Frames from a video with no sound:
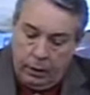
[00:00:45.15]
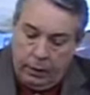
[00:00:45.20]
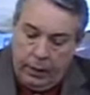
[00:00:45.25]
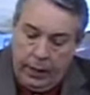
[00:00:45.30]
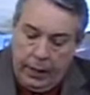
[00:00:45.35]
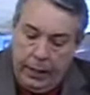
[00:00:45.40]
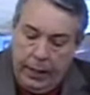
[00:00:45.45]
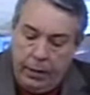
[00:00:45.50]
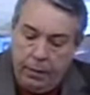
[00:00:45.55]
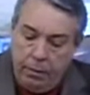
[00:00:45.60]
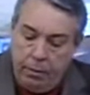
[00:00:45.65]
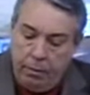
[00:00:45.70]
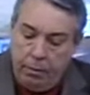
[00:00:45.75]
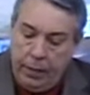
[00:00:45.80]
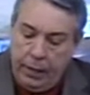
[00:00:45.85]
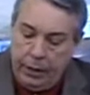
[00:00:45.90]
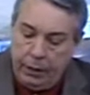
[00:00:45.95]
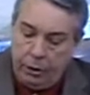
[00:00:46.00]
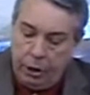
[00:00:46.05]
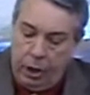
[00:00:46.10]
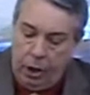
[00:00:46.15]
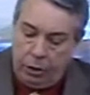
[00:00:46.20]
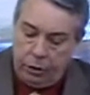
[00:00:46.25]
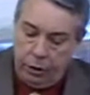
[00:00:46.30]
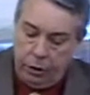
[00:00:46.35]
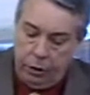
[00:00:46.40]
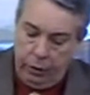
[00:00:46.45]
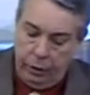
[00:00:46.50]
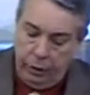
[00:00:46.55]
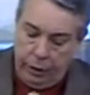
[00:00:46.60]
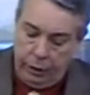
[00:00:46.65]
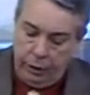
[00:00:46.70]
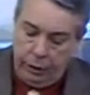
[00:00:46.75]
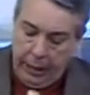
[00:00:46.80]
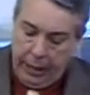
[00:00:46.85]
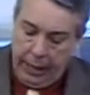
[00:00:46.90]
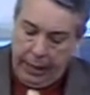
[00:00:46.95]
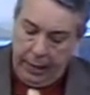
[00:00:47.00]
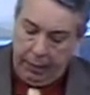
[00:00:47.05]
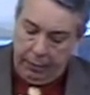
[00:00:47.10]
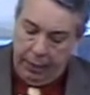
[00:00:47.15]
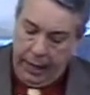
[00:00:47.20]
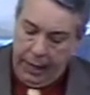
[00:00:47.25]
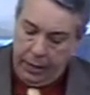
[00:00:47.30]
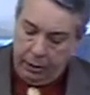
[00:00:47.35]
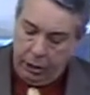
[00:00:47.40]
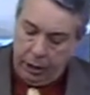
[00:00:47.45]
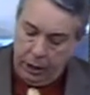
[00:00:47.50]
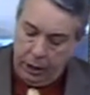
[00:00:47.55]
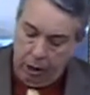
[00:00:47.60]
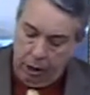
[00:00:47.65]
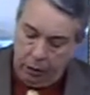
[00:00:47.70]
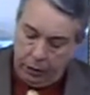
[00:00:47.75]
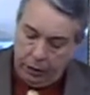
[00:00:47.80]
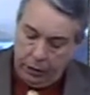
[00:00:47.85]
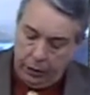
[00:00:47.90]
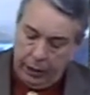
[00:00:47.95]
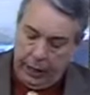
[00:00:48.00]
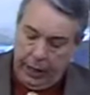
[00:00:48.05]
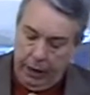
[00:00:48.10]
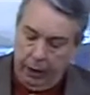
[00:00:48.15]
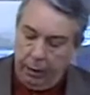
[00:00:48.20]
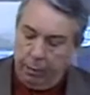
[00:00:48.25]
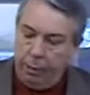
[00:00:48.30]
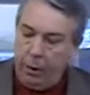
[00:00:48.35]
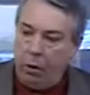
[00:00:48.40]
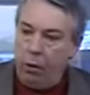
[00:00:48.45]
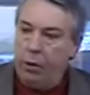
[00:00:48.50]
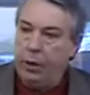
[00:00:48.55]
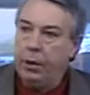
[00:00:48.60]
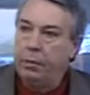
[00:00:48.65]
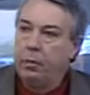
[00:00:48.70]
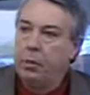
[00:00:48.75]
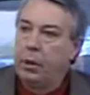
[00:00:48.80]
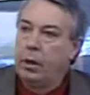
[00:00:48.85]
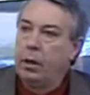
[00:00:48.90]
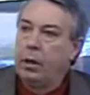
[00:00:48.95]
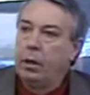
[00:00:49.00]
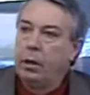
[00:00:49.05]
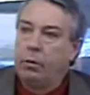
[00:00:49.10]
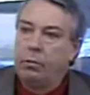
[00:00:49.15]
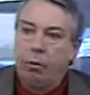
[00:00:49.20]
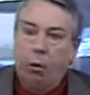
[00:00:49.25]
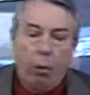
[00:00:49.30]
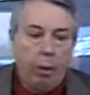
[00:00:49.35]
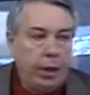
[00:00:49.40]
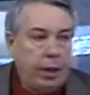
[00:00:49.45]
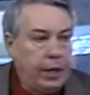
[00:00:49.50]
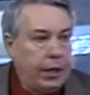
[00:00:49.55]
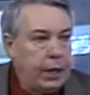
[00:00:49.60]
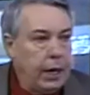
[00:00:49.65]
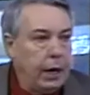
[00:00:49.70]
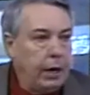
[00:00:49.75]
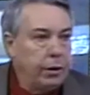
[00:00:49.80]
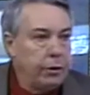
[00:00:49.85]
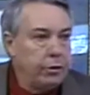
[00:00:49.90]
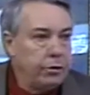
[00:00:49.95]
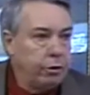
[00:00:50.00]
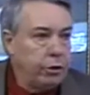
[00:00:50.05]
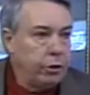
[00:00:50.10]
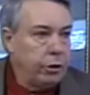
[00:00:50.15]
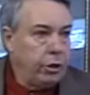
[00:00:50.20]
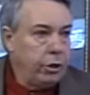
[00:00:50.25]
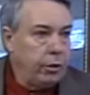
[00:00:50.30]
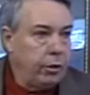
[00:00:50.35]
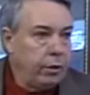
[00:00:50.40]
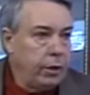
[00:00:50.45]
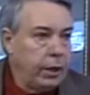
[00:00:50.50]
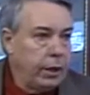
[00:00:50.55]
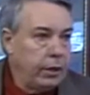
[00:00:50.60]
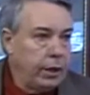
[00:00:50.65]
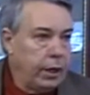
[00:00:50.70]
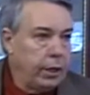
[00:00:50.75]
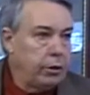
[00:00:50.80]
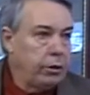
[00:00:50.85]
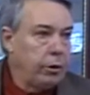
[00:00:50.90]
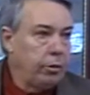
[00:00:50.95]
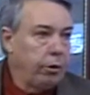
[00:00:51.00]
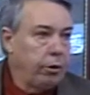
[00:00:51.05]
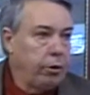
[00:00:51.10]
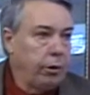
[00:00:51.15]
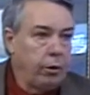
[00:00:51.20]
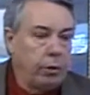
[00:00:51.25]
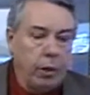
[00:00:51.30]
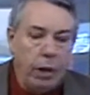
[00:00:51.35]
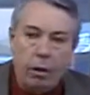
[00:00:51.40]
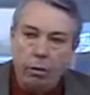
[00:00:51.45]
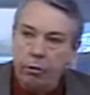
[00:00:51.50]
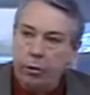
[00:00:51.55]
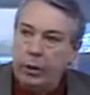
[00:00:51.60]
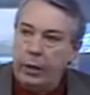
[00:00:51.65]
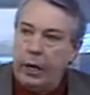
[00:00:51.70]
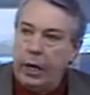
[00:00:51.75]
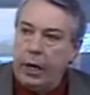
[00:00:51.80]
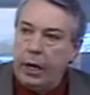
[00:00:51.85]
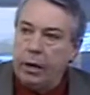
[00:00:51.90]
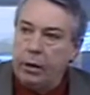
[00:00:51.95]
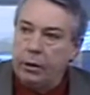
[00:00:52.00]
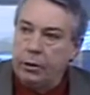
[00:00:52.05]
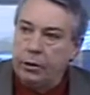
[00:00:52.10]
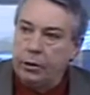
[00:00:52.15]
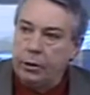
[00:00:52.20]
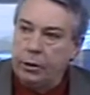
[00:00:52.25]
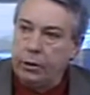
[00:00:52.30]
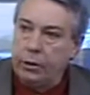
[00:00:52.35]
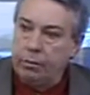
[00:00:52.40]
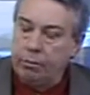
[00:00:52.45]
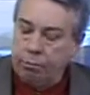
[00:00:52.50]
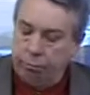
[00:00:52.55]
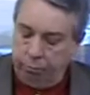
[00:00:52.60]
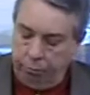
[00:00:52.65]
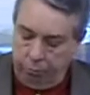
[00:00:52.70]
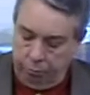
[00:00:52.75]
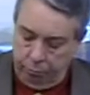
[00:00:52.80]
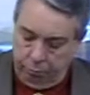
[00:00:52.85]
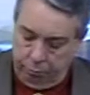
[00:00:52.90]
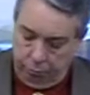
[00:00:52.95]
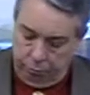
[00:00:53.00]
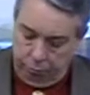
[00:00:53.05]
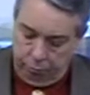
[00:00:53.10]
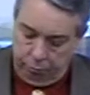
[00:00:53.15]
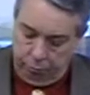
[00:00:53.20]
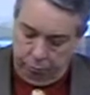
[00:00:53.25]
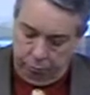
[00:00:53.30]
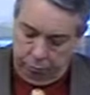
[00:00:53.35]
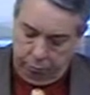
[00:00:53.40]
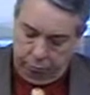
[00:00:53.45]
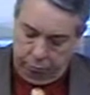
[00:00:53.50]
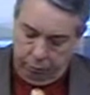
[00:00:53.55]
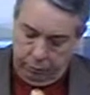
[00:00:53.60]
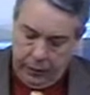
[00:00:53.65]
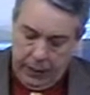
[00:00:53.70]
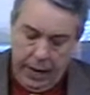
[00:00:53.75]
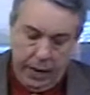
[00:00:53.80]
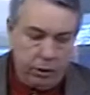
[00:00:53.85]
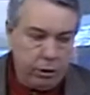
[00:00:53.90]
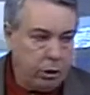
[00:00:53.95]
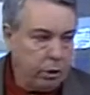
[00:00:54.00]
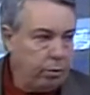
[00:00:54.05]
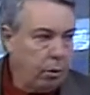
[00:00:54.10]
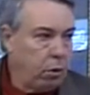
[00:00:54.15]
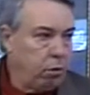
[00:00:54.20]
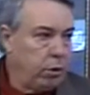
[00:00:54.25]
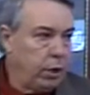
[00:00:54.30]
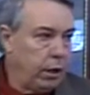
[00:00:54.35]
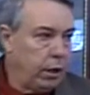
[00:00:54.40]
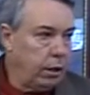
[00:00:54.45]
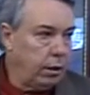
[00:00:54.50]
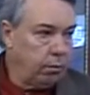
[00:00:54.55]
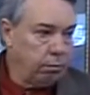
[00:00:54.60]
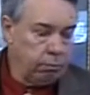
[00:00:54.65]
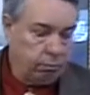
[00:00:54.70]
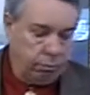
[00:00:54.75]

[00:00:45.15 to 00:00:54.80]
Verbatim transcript: that he may exalt you in due time, casting all your care upon him, for he cares for you. Now he tells you what to do with all your cares. Cast them on him.